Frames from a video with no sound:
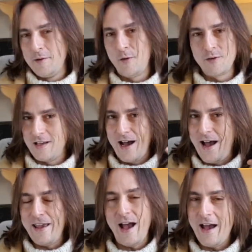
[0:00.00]
Because
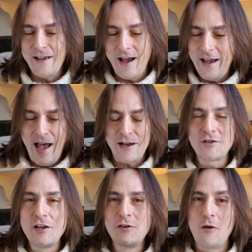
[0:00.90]
I
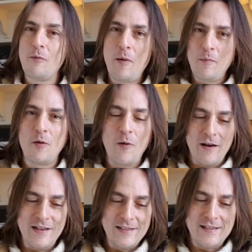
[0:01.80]
actually don't remember
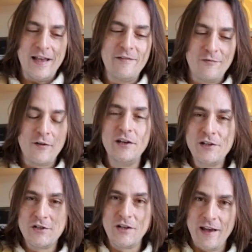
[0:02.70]
what I say for
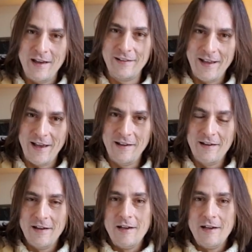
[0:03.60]
each day and day.